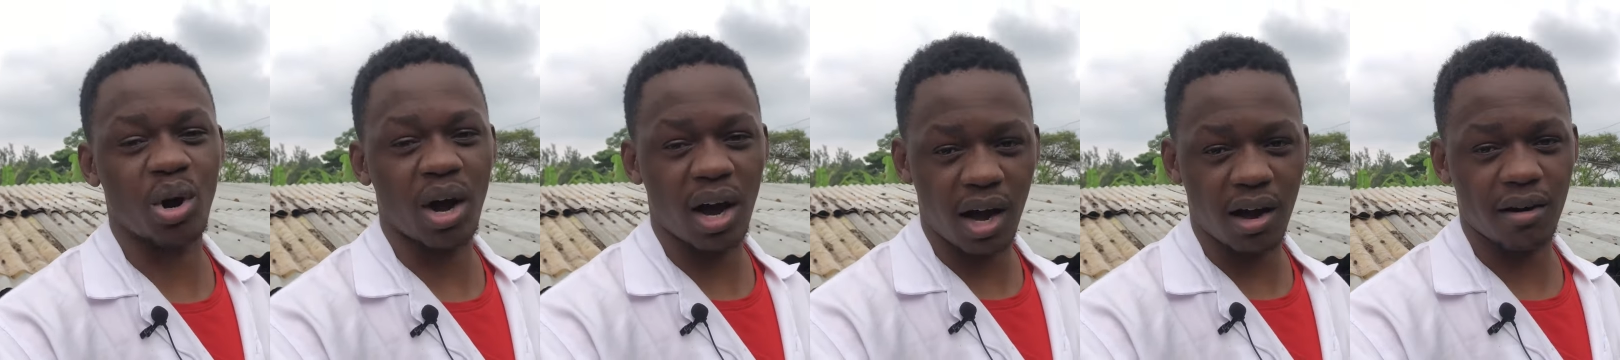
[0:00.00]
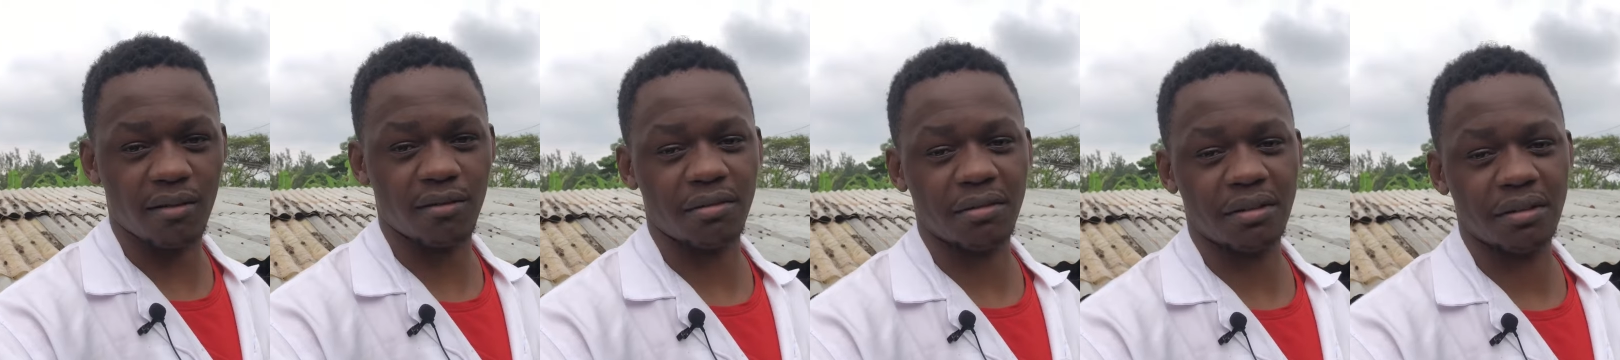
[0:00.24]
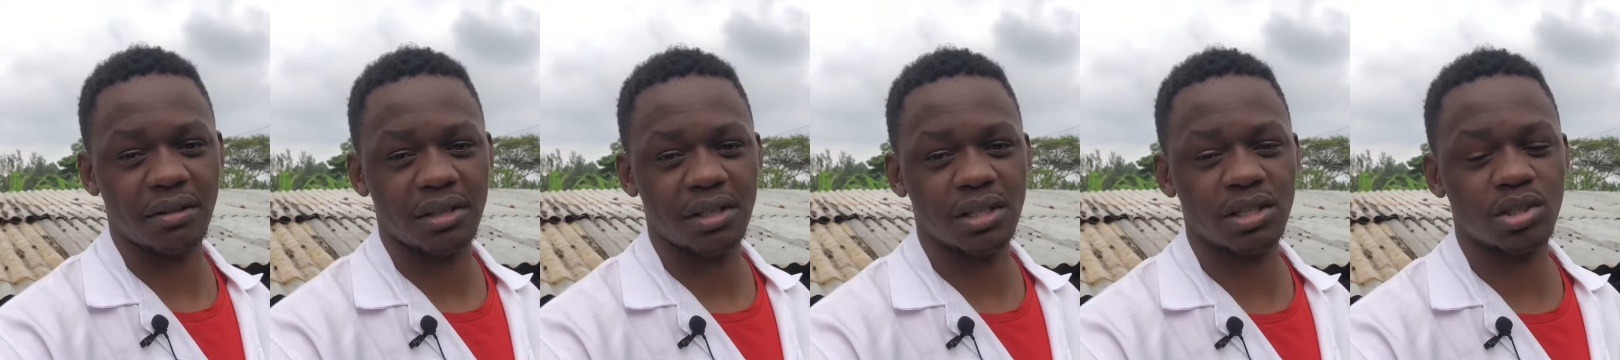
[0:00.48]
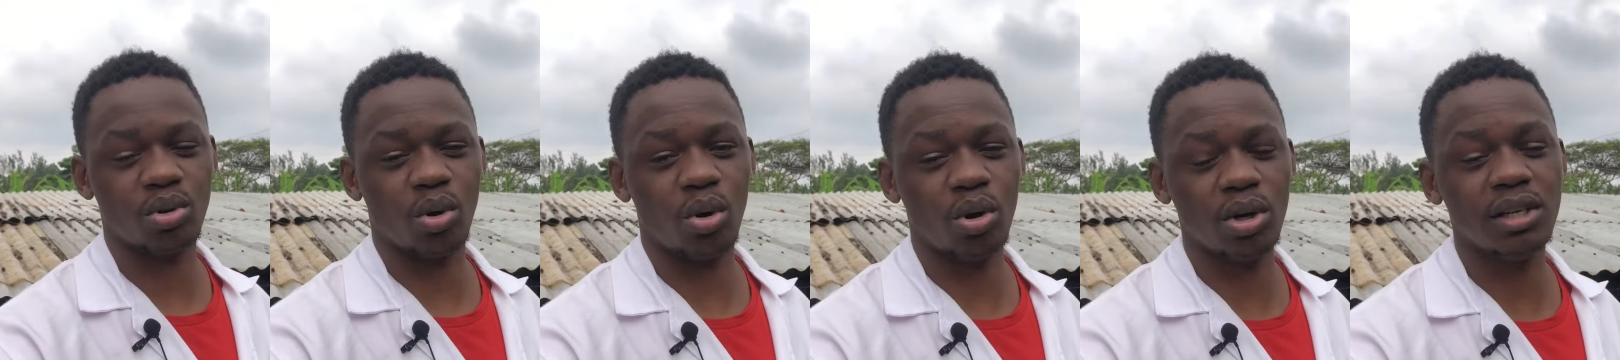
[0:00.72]
have.
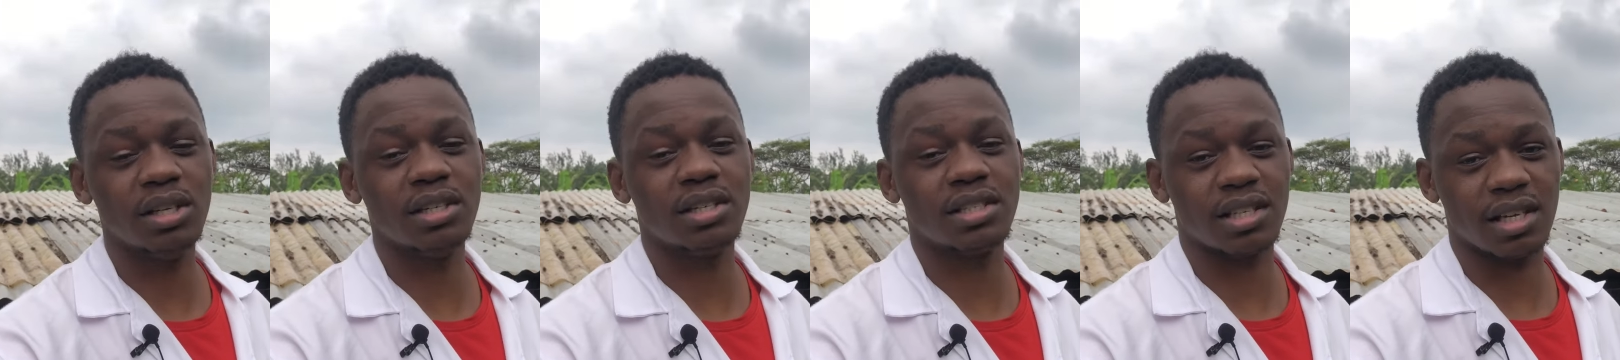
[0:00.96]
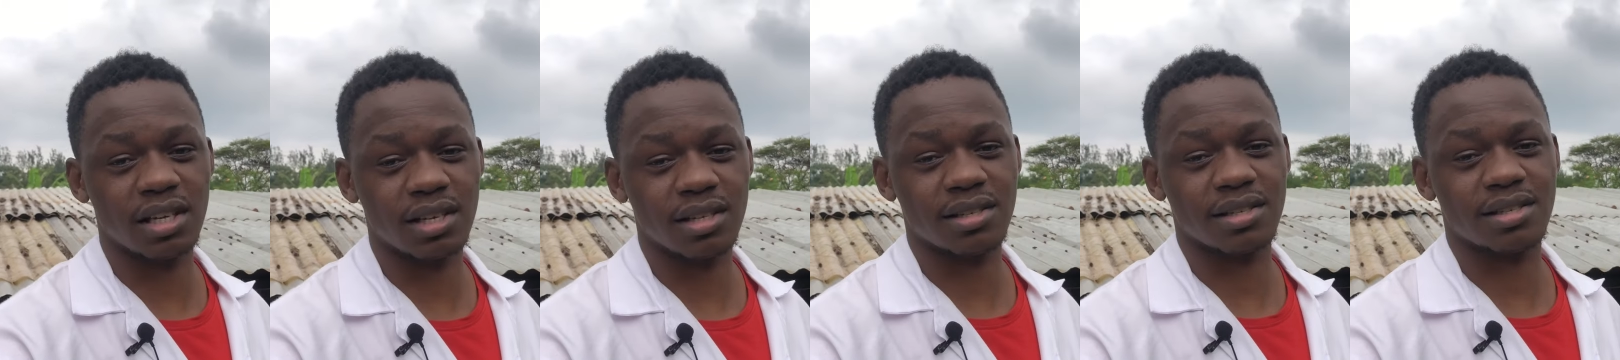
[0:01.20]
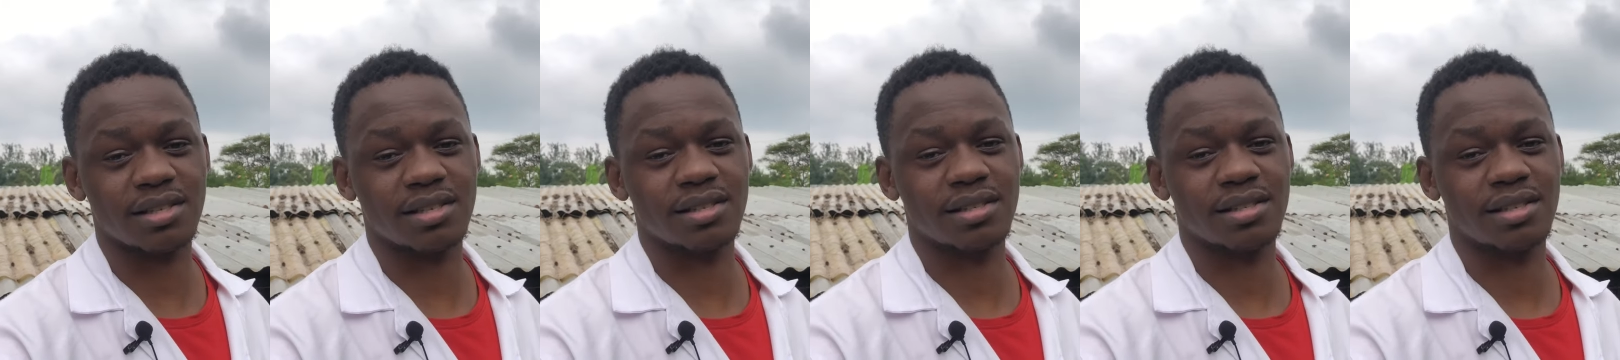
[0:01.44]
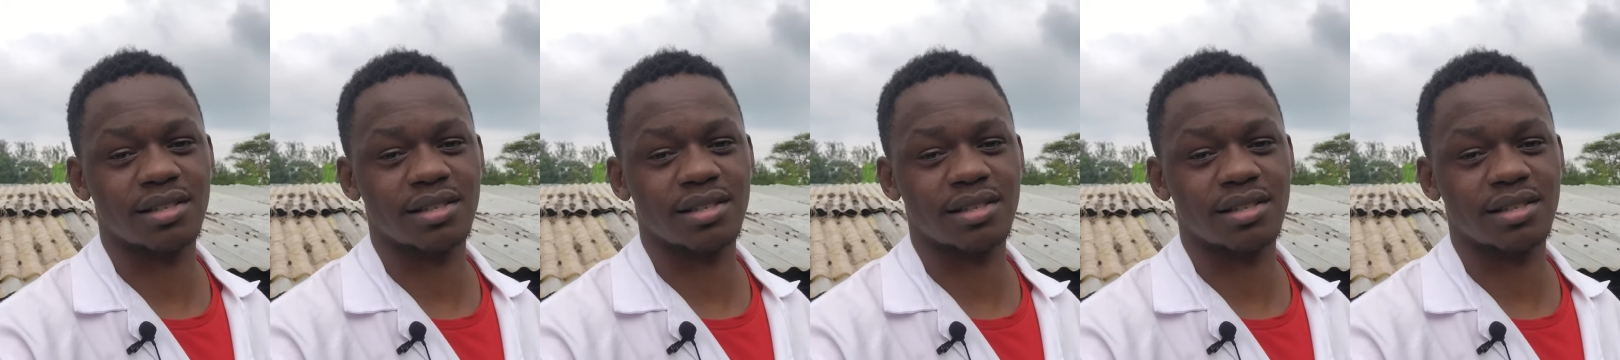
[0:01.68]
It only takes